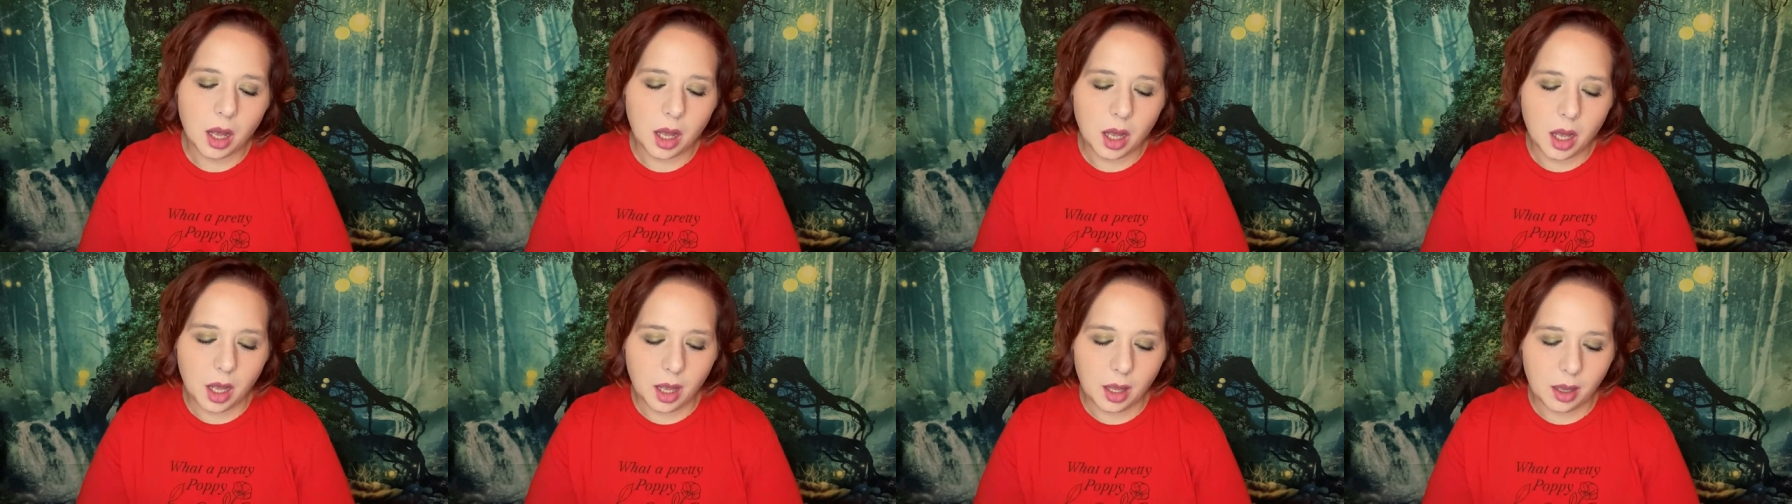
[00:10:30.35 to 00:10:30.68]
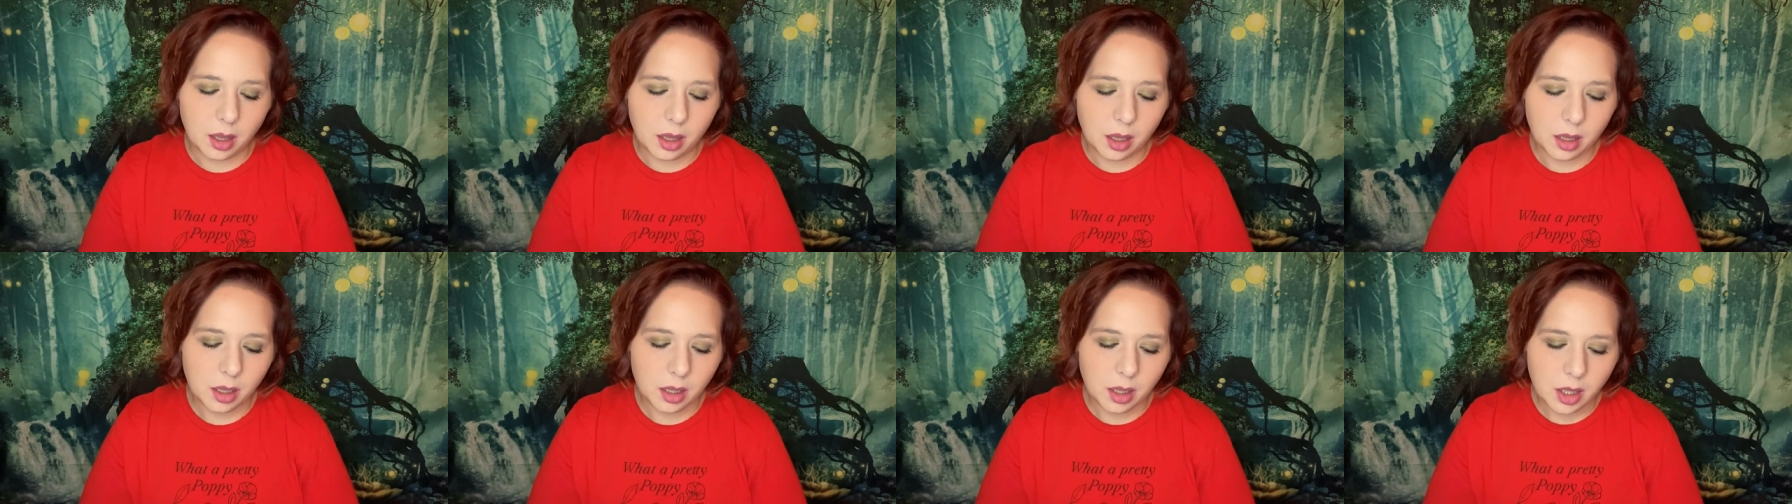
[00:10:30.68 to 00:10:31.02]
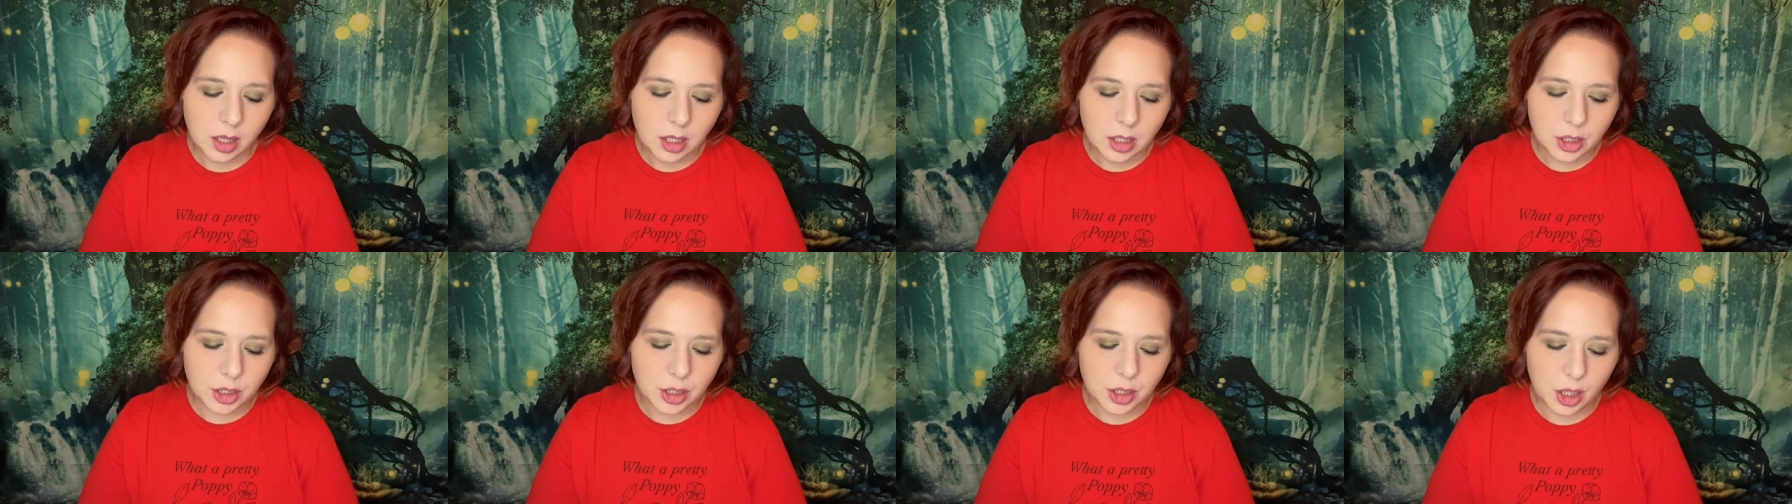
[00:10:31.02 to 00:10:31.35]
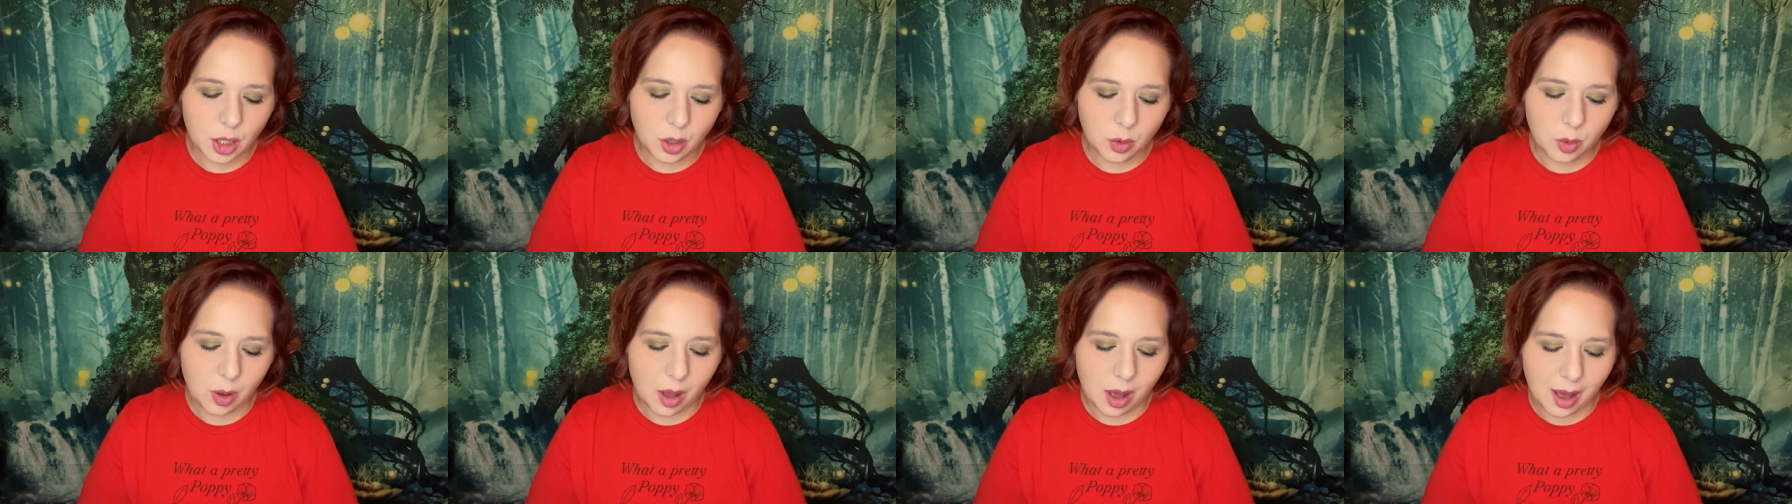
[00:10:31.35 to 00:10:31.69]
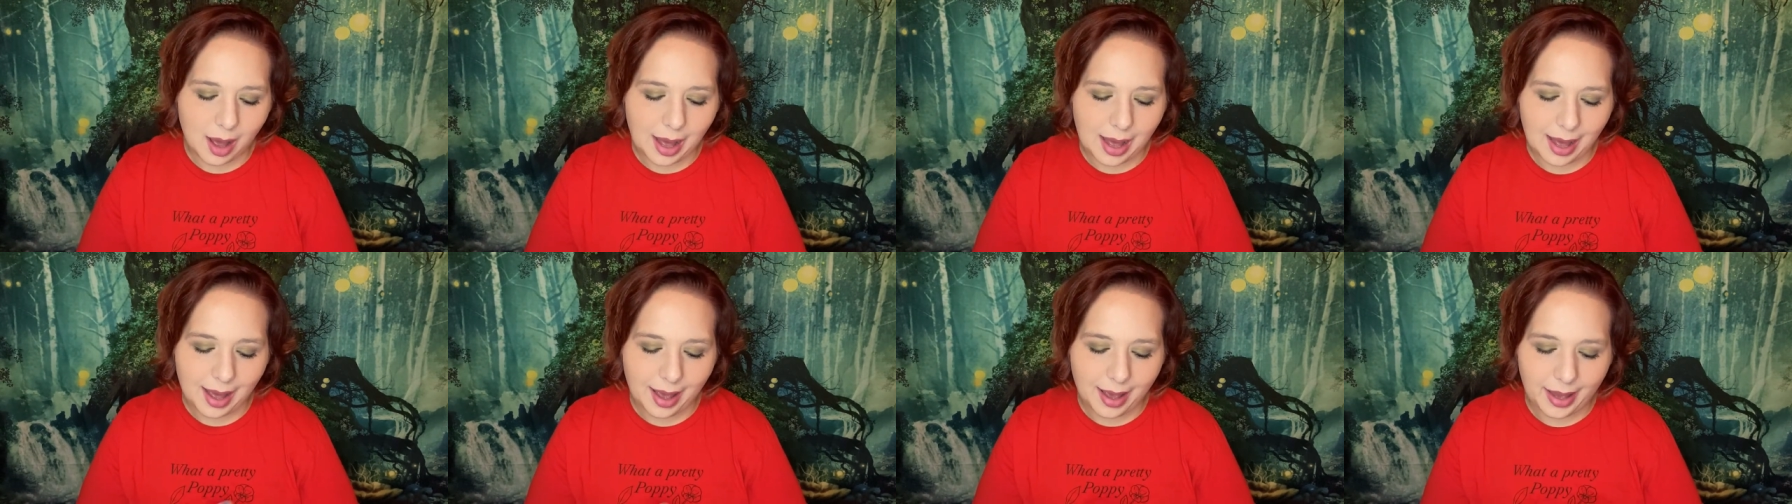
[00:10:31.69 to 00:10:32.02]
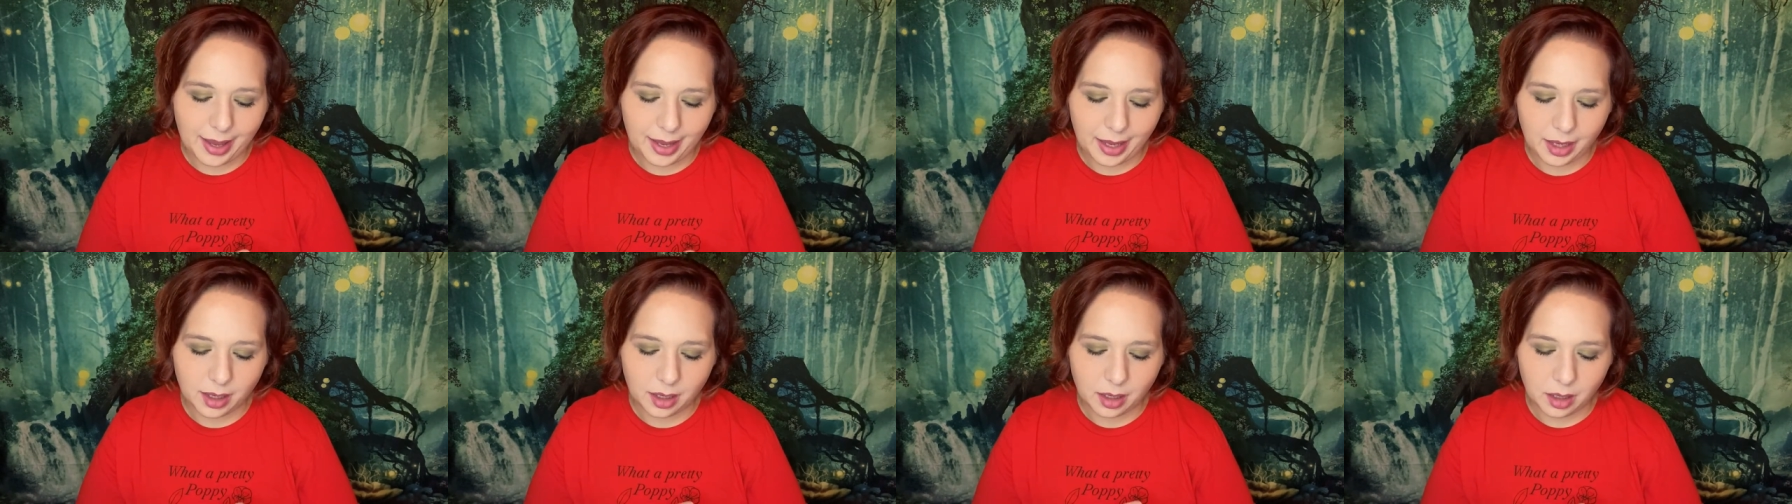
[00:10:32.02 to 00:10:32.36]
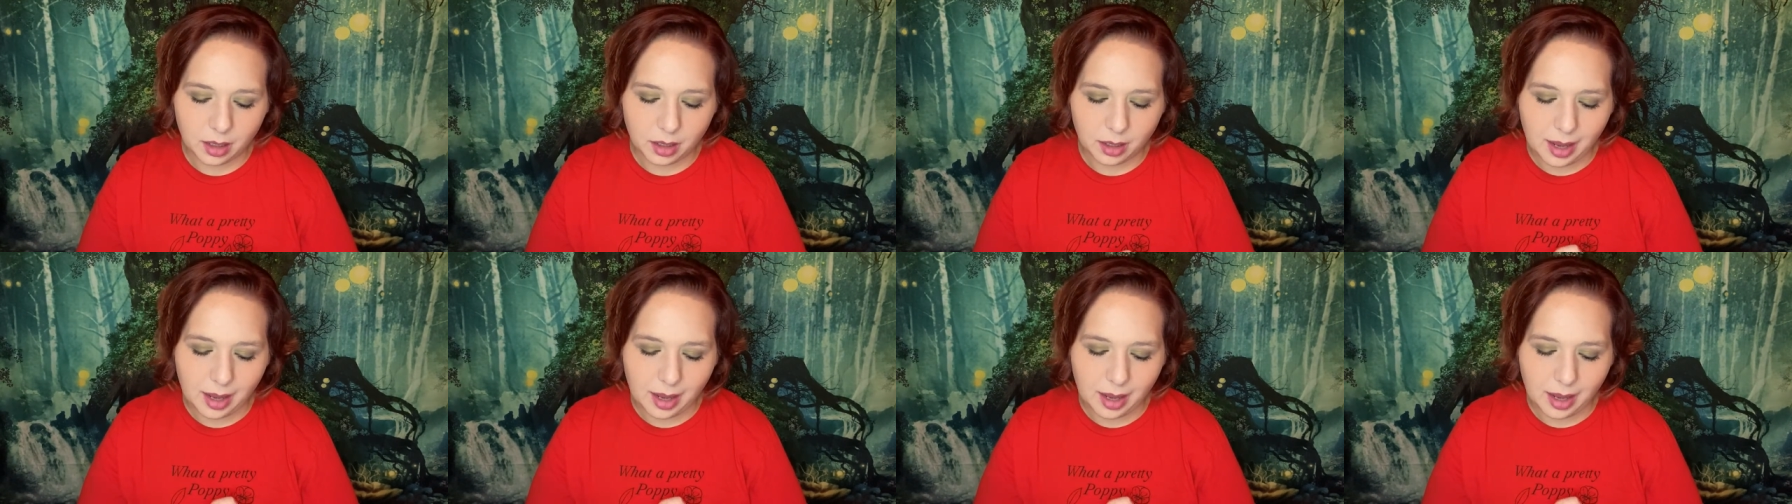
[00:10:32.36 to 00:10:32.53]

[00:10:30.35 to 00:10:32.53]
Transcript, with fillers: Uh, so I